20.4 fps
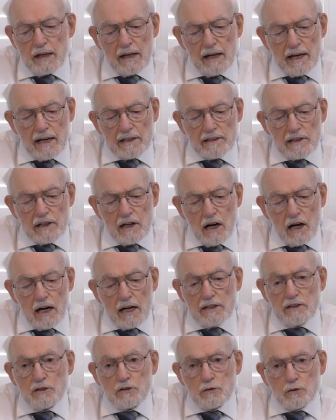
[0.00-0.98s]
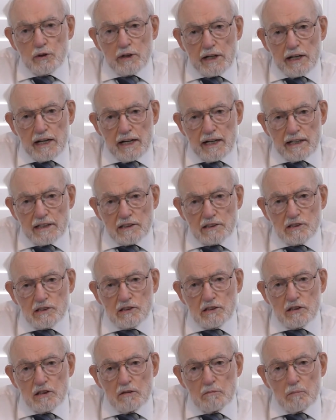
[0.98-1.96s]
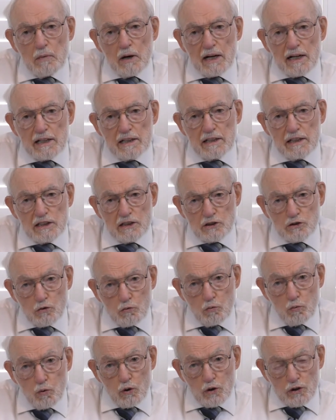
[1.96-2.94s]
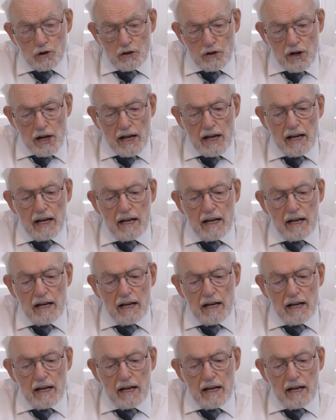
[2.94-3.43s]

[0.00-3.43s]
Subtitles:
and God creates by His Word.